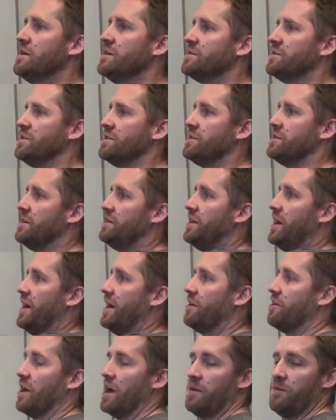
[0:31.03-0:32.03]
So this is a
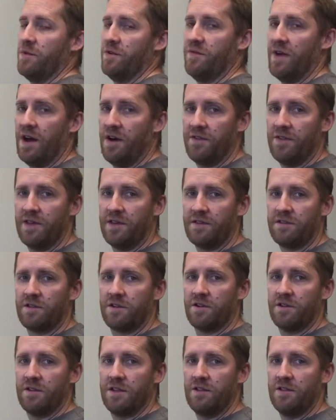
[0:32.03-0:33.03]
diagram of how things
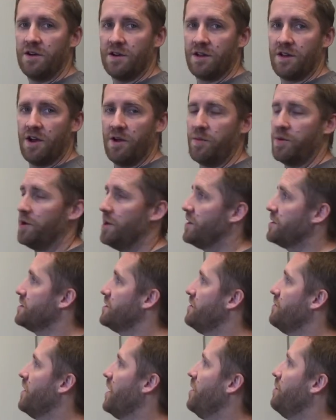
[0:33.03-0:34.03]
currently look in our
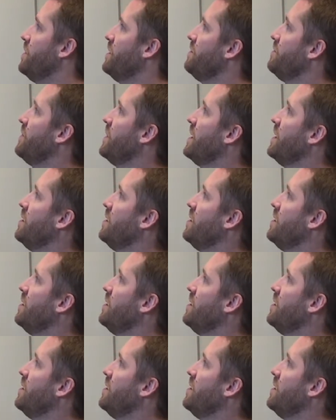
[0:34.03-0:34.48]
production environment.